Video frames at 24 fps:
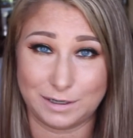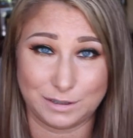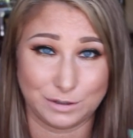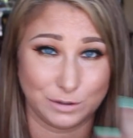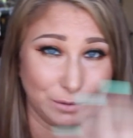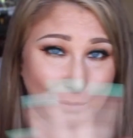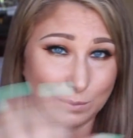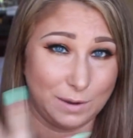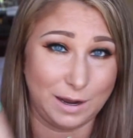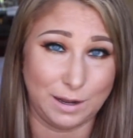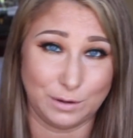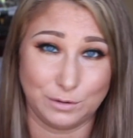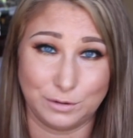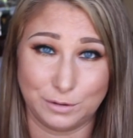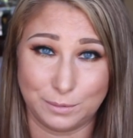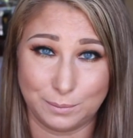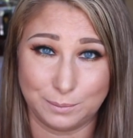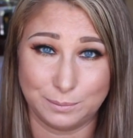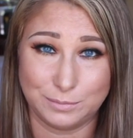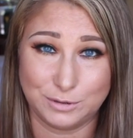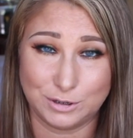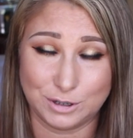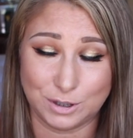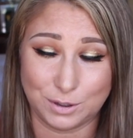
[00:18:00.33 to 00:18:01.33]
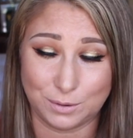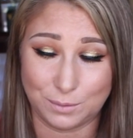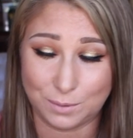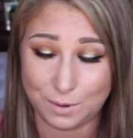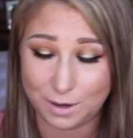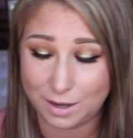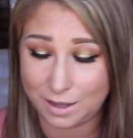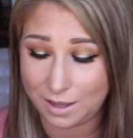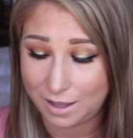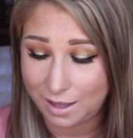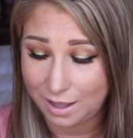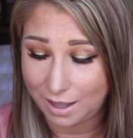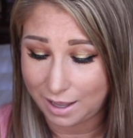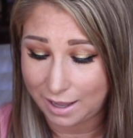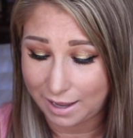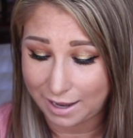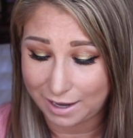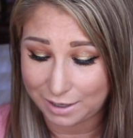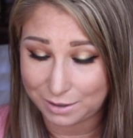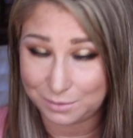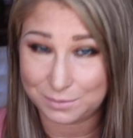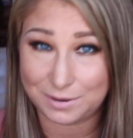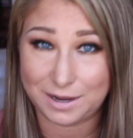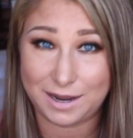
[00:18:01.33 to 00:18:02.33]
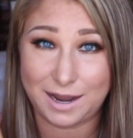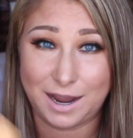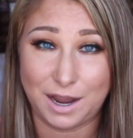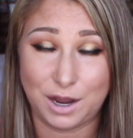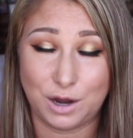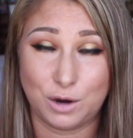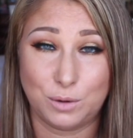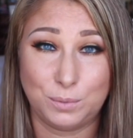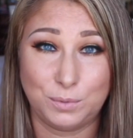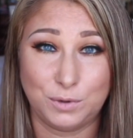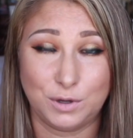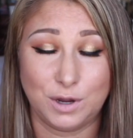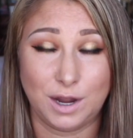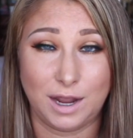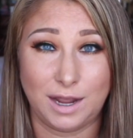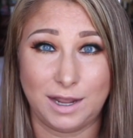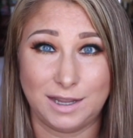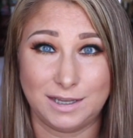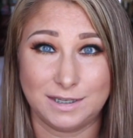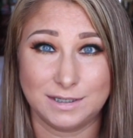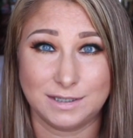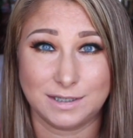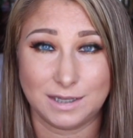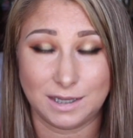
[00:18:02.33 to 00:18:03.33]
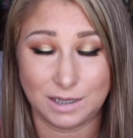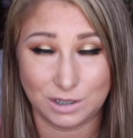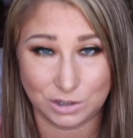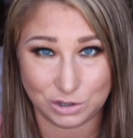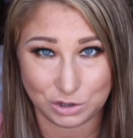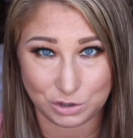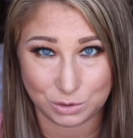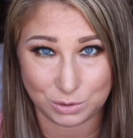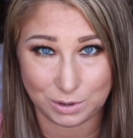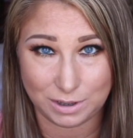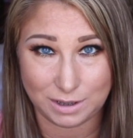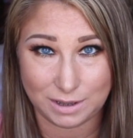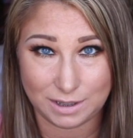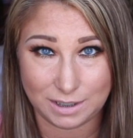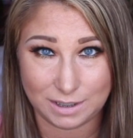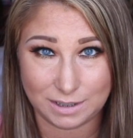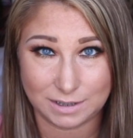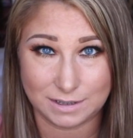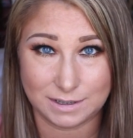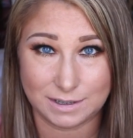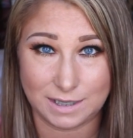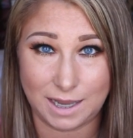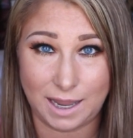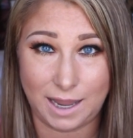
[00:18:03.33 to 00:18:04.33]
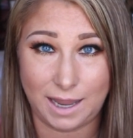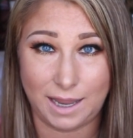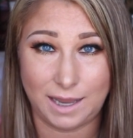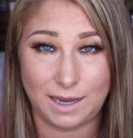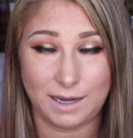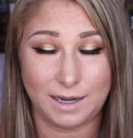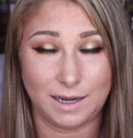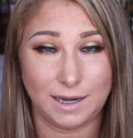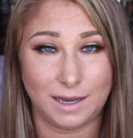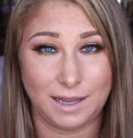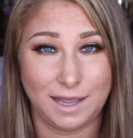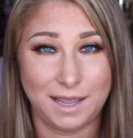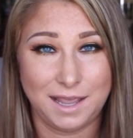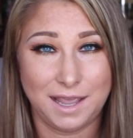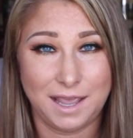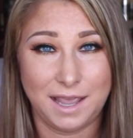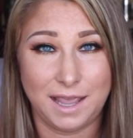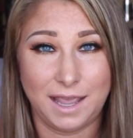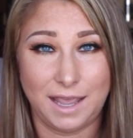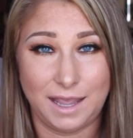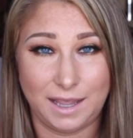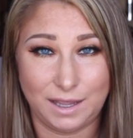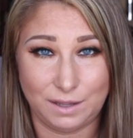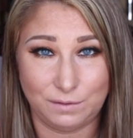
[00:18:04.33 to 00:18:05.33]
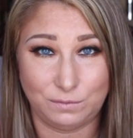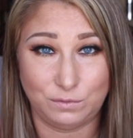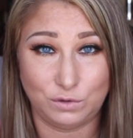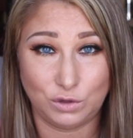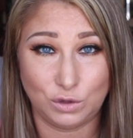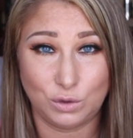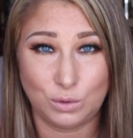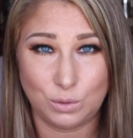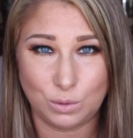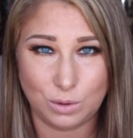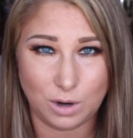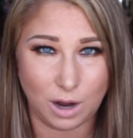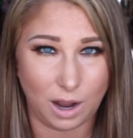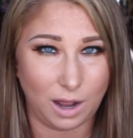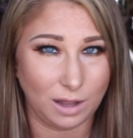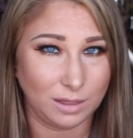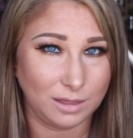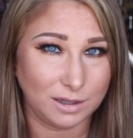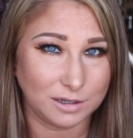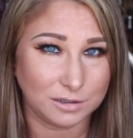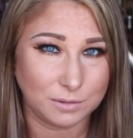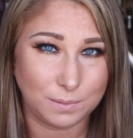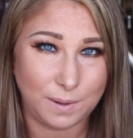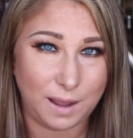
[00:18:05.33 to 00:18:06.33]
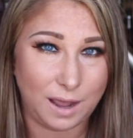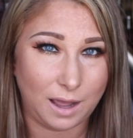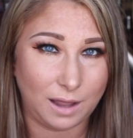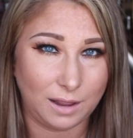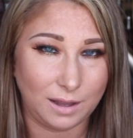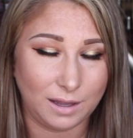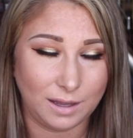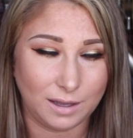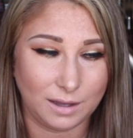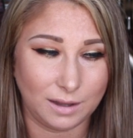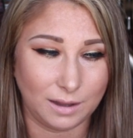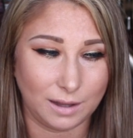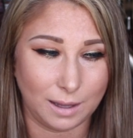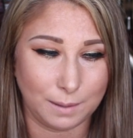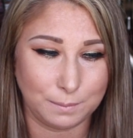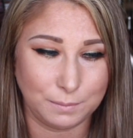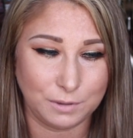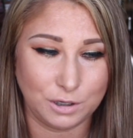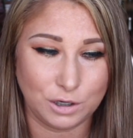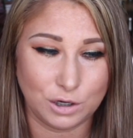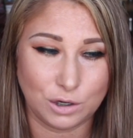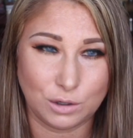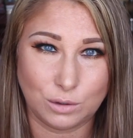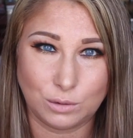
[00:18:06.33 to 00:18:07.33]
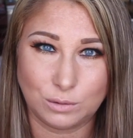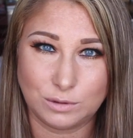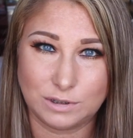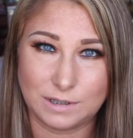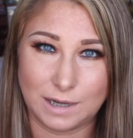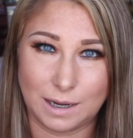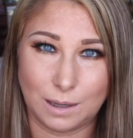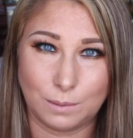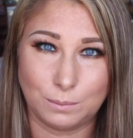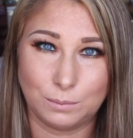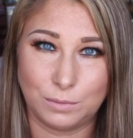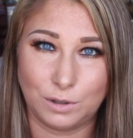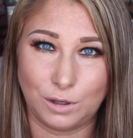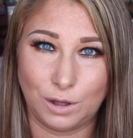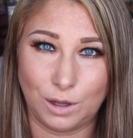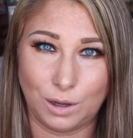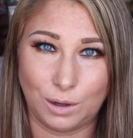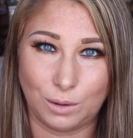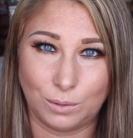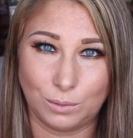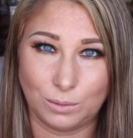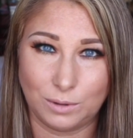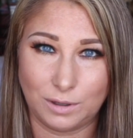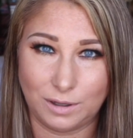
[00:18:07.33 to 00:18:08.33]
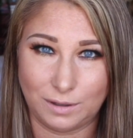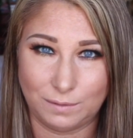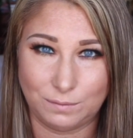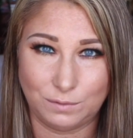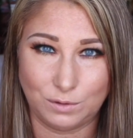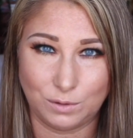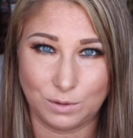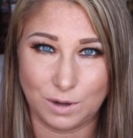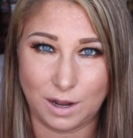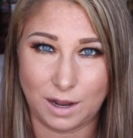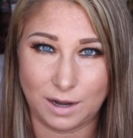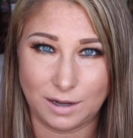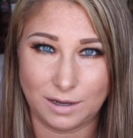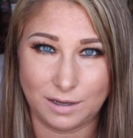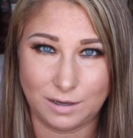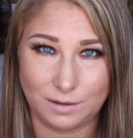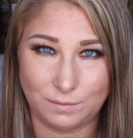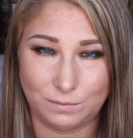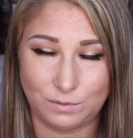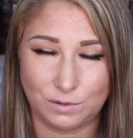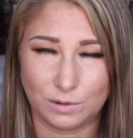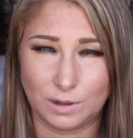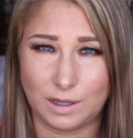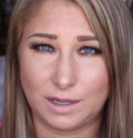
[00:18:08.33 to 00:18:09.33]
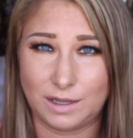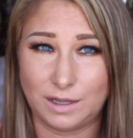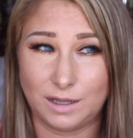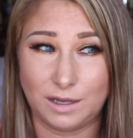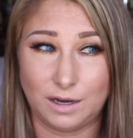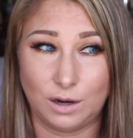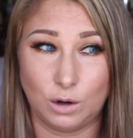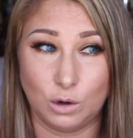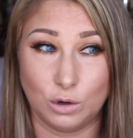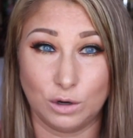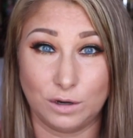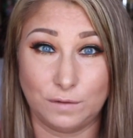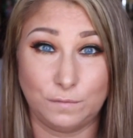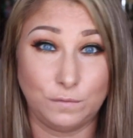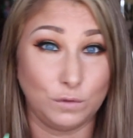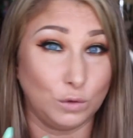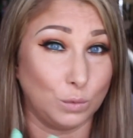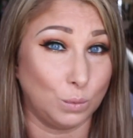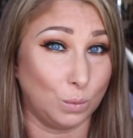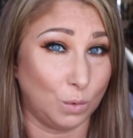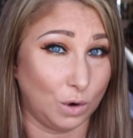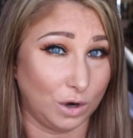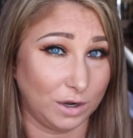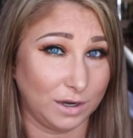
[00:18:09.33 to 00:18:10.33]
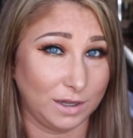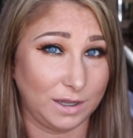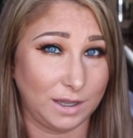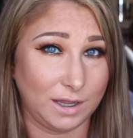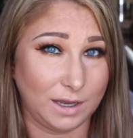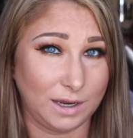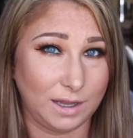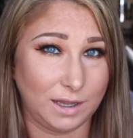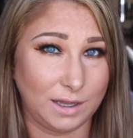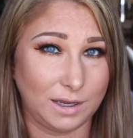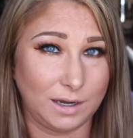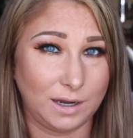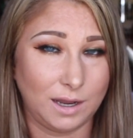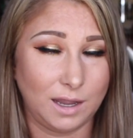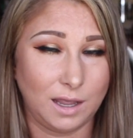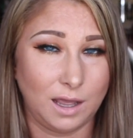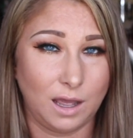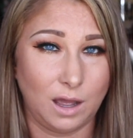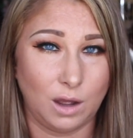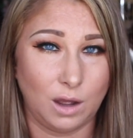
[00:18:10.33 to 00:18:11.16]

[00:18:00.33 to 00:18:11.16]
that's around them. So anyway, I hope you guys enjoyed this, and if you got this palette, let me know down below if you got it and if you like it, or if you want to get it,